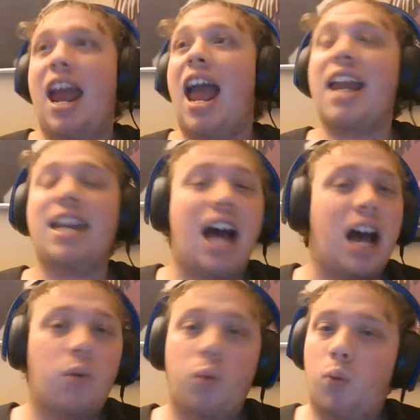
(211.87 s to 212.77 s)
and
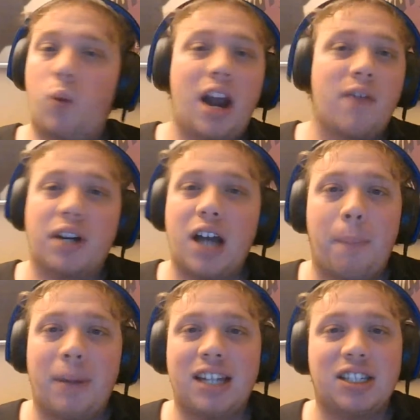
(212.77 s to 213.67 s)
not whatever
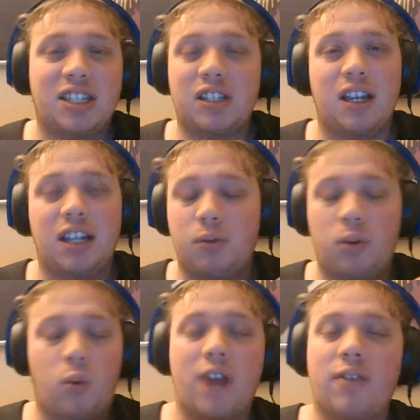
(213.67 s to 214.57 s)
company is
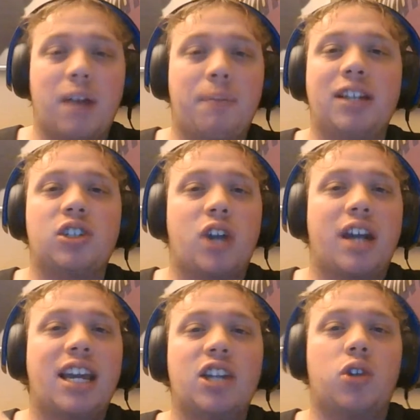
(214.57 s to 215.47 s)
trying
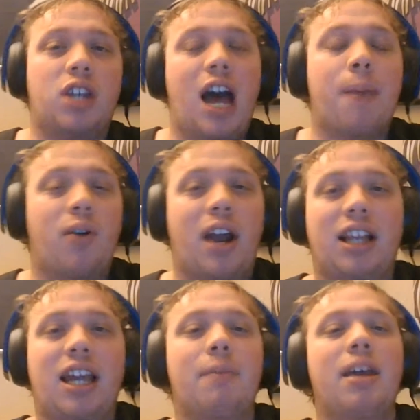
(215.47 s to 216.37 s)
to issue the copyright
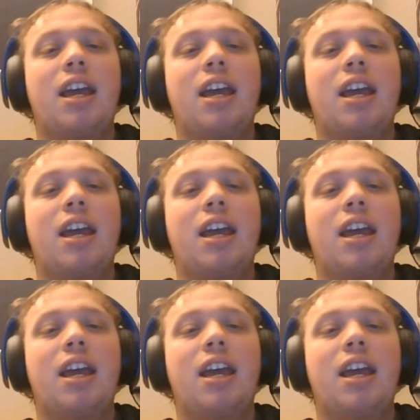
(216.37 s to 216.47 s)
claim.